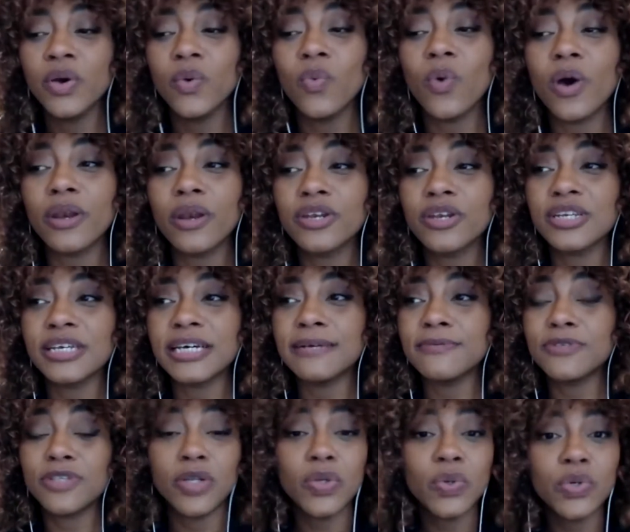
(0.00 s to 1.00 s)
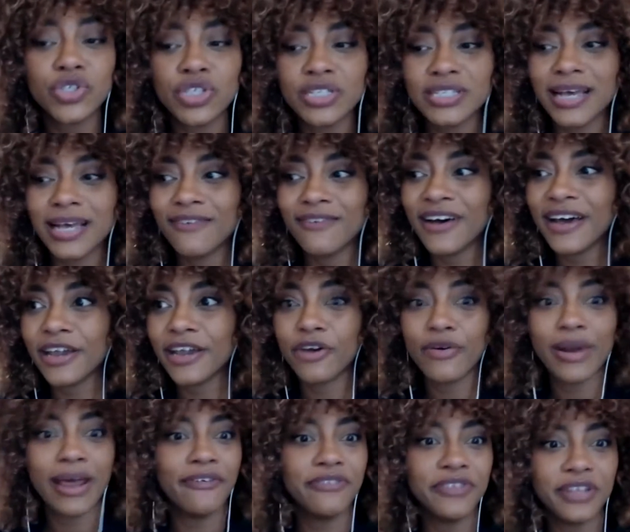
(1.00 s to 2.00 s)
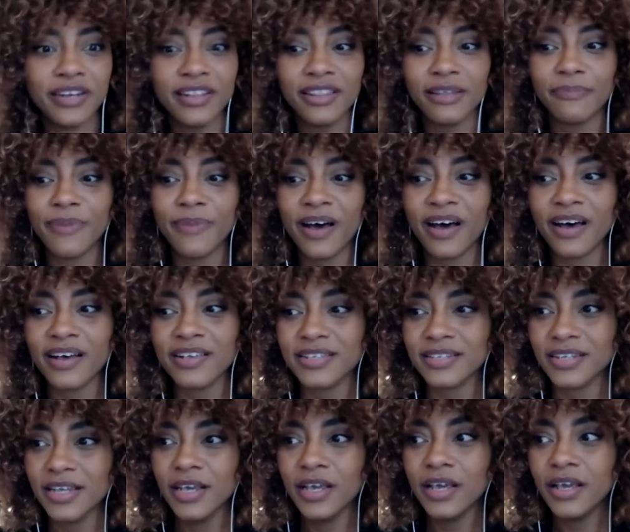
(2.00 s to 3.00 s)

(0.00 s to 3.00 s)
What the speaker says: What solutions have I crafted in the past